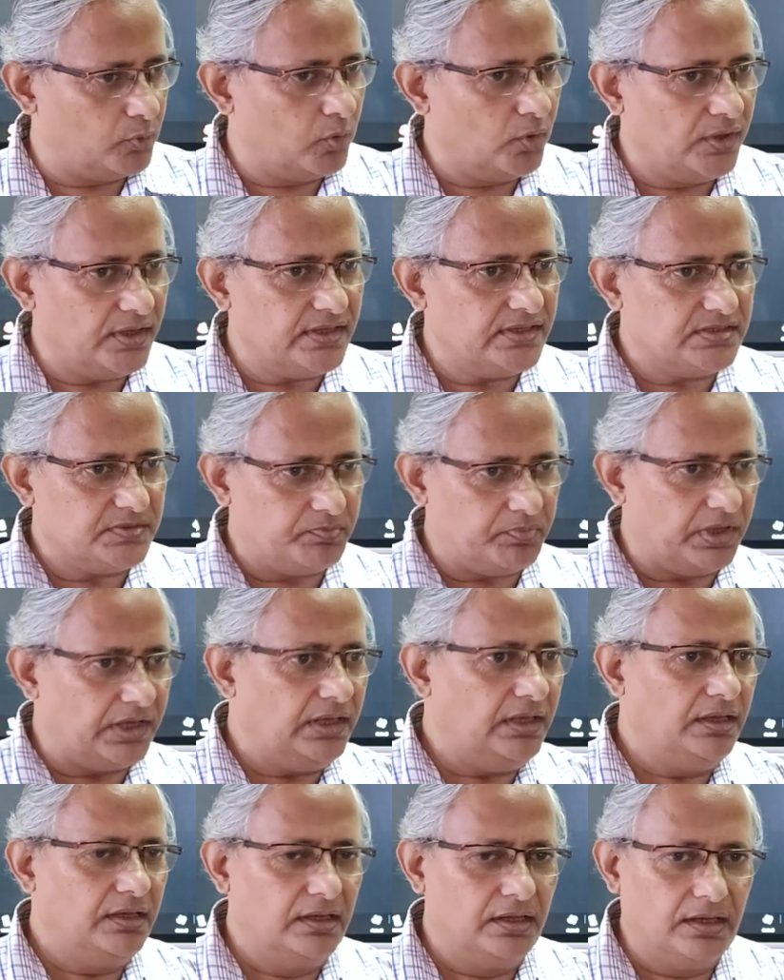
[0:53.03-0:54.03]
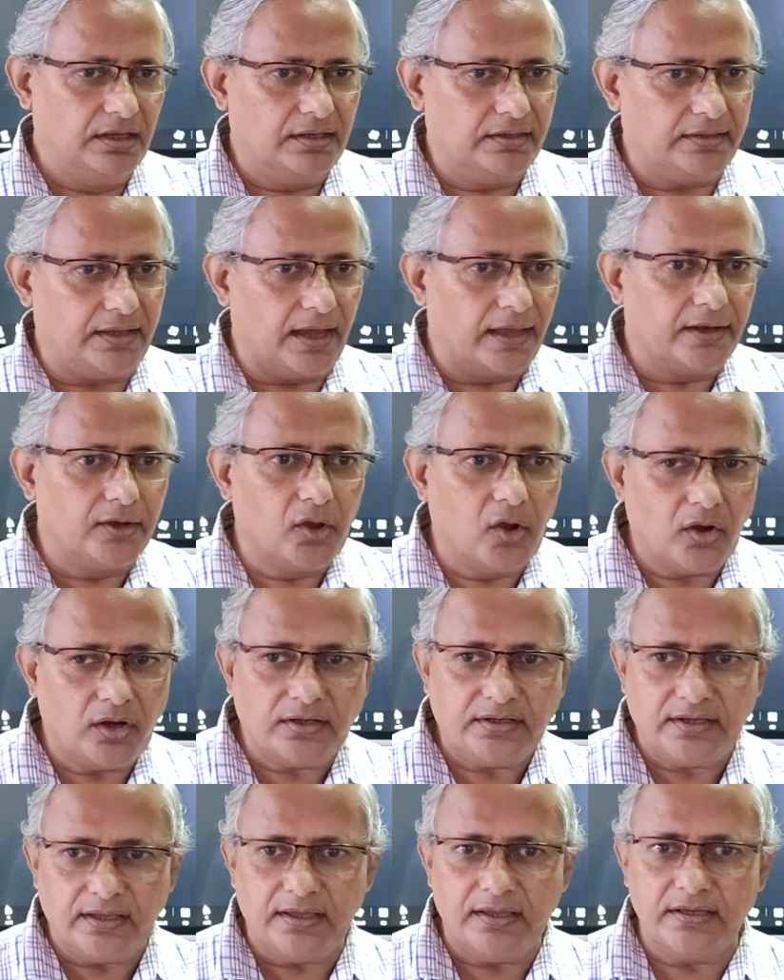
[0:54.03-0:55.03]
Pro is pre,
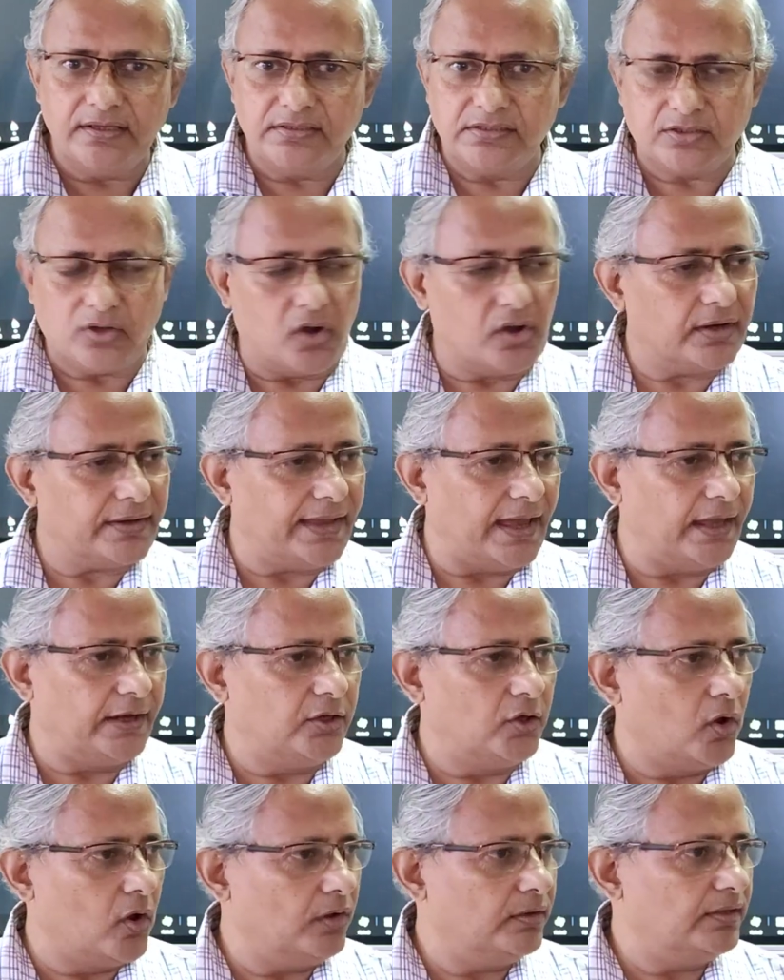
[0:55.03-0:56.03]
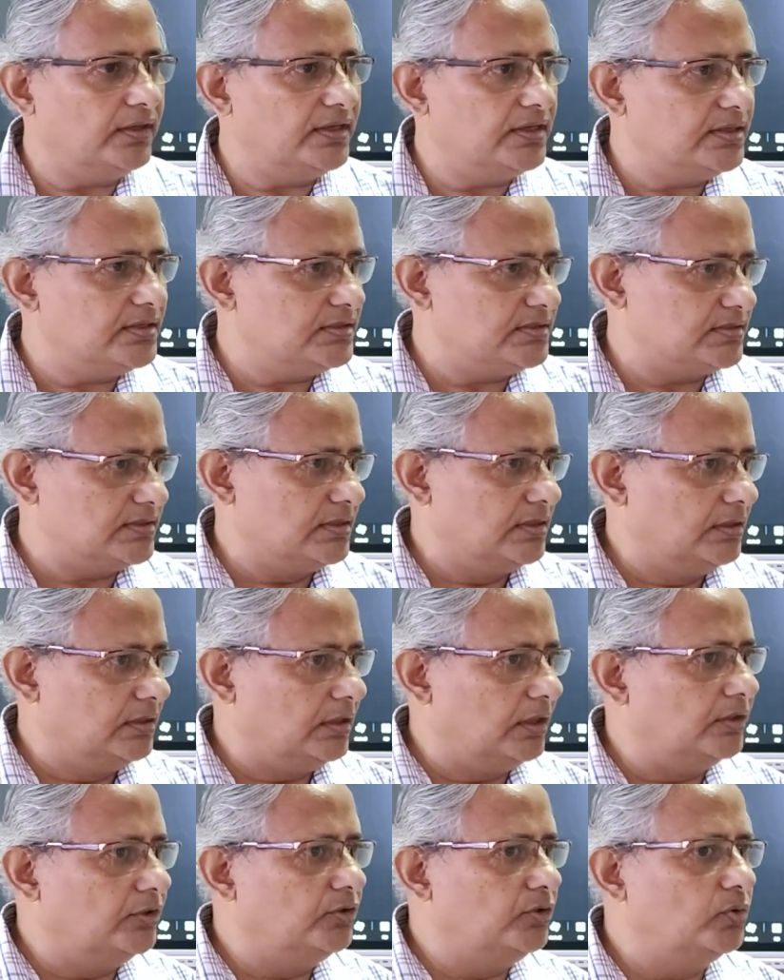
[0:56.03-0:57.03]
karyote is or karyon is
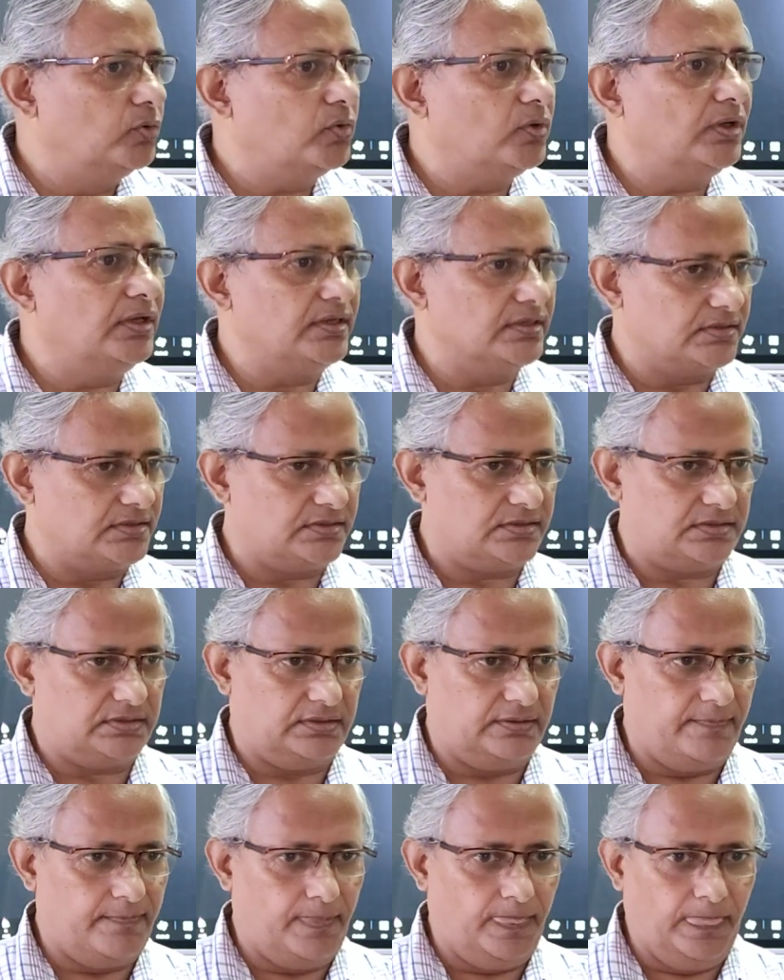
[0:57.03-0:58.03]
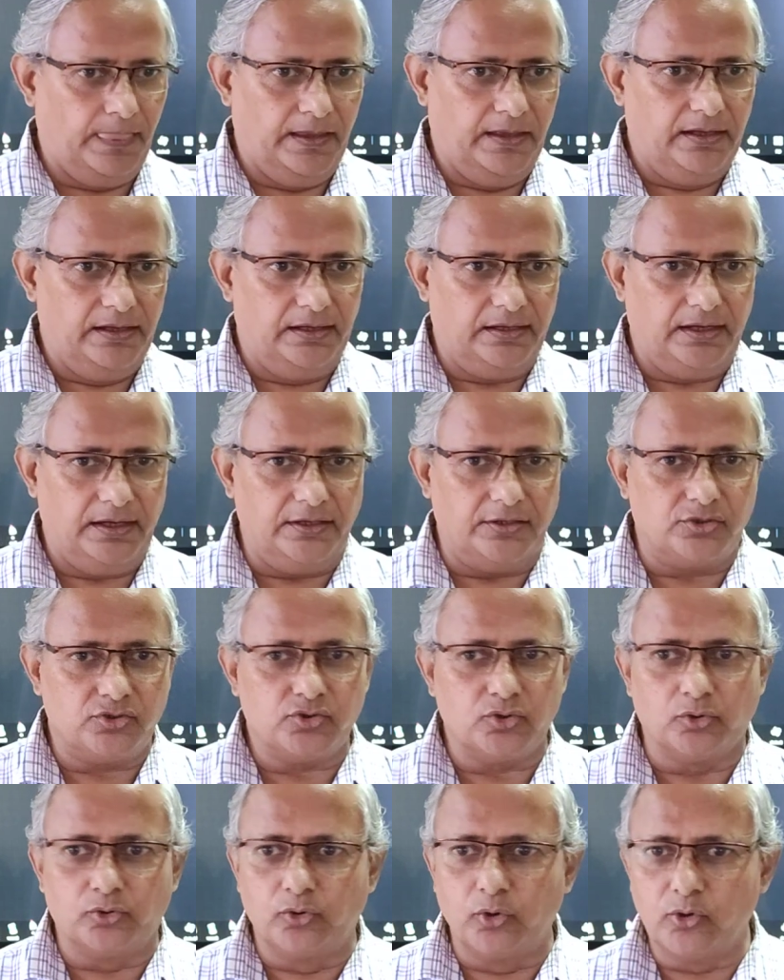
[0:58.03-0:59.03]
a nucleus, right?
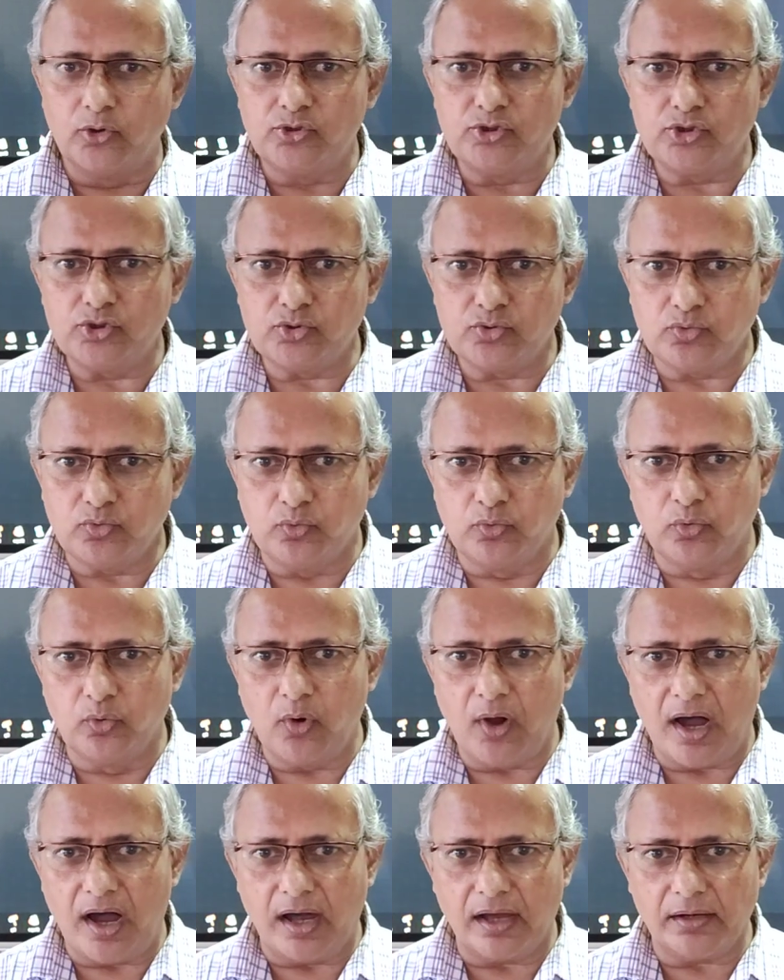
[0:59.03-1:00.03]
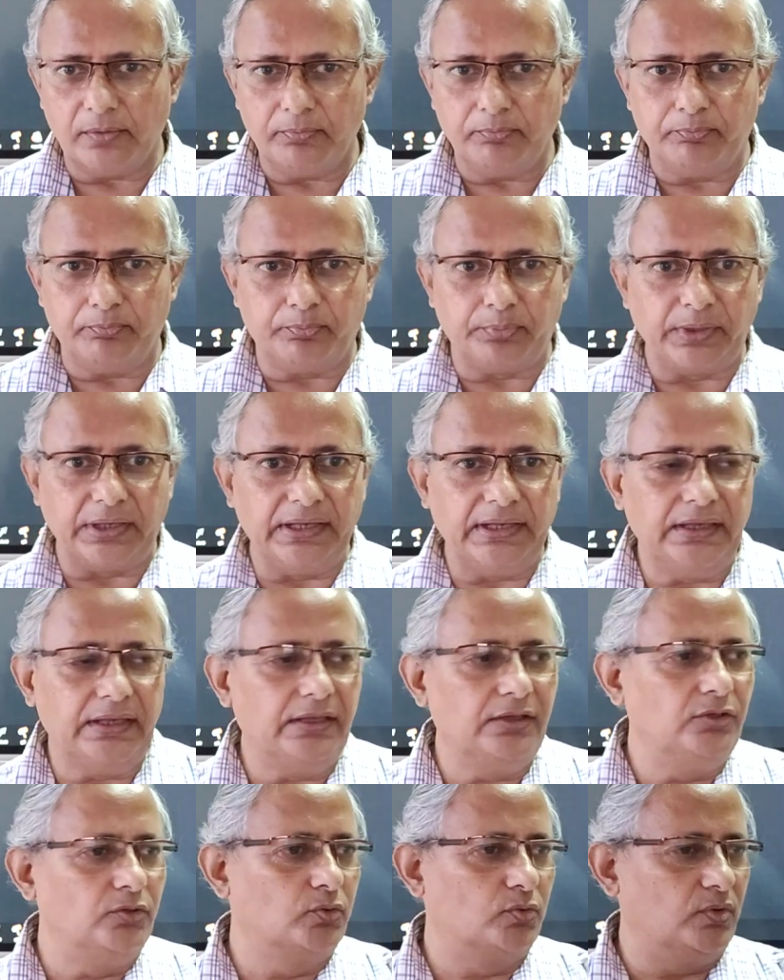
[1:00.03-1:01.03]
So those who are
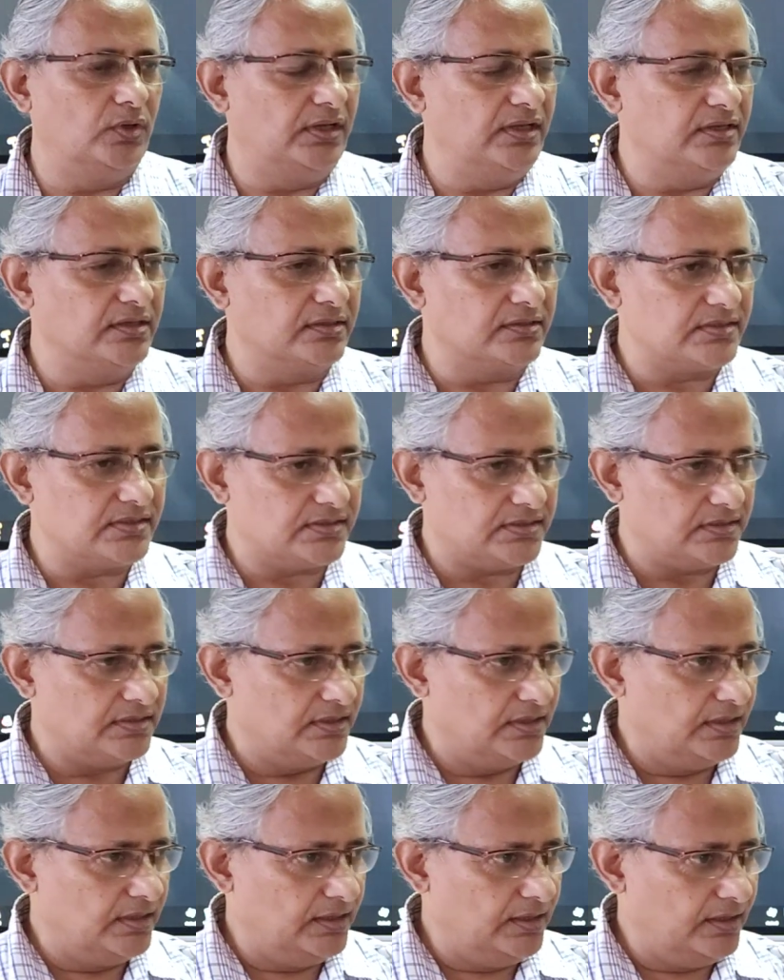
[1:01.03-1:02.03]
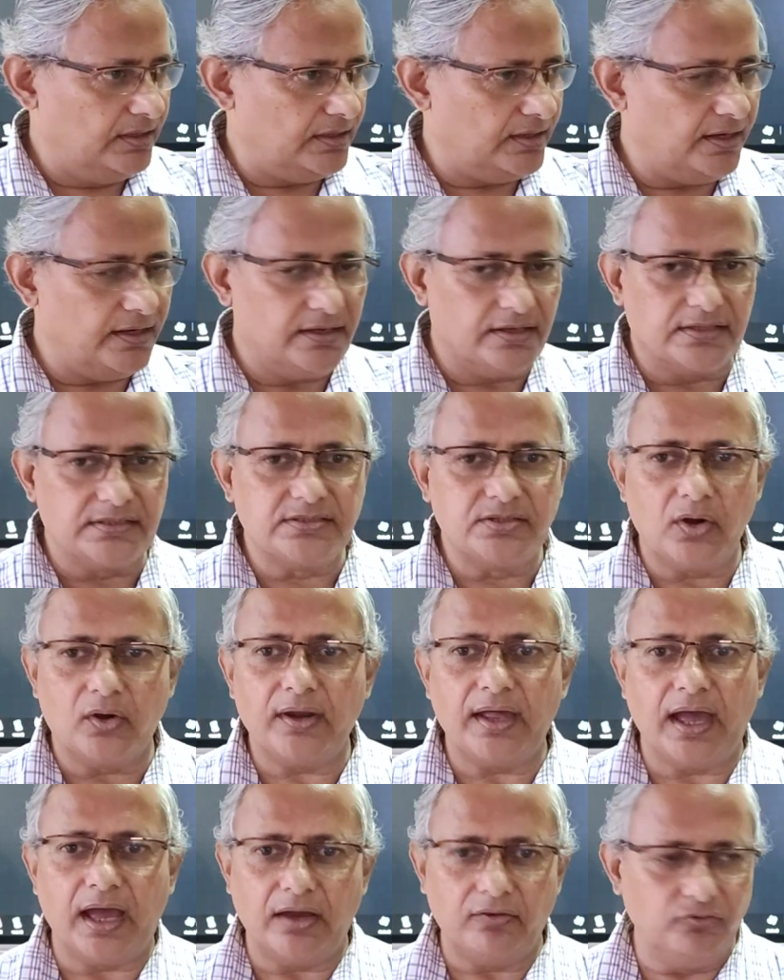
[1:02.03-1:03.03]
pre-nucleus, right, does
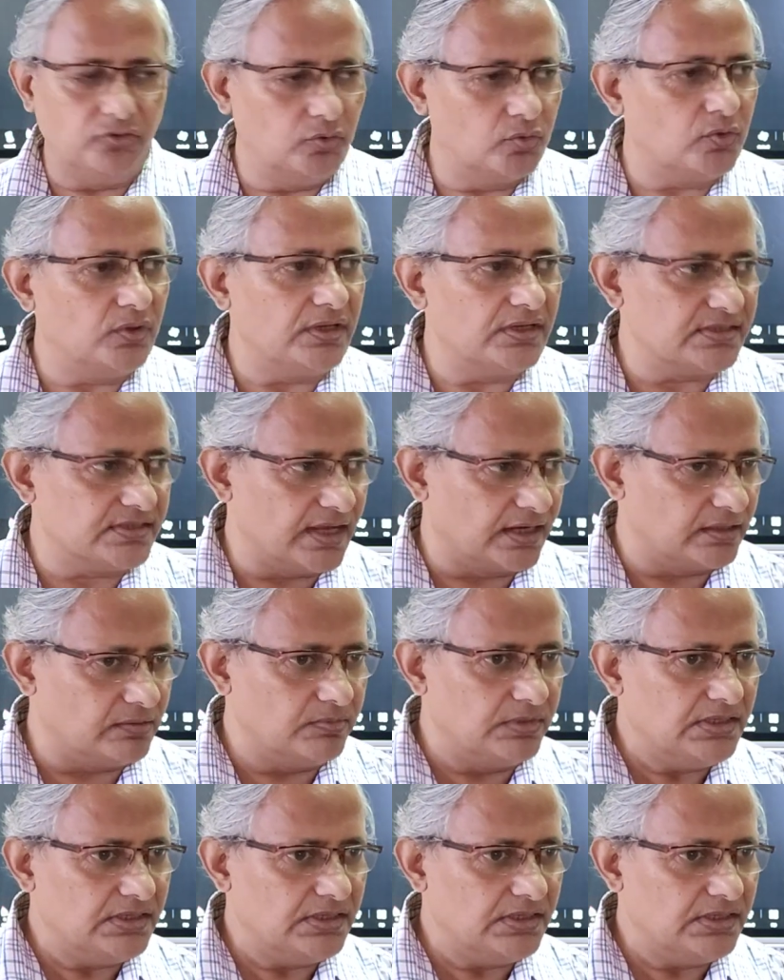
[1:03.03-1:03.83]
not have nucleus. That